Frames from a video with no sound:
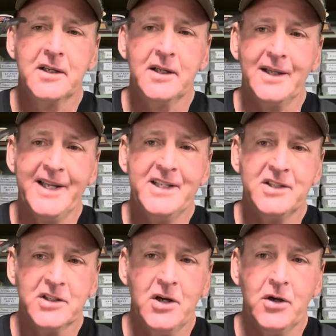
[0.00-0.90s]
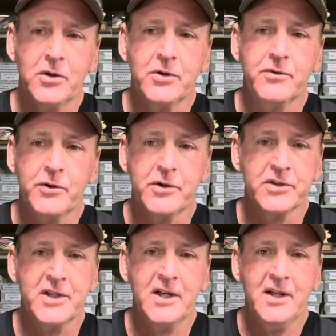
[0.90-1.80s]
lens color for your
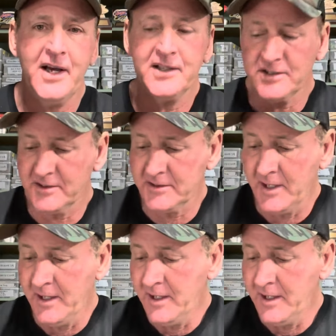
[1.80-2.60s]
sunglasses.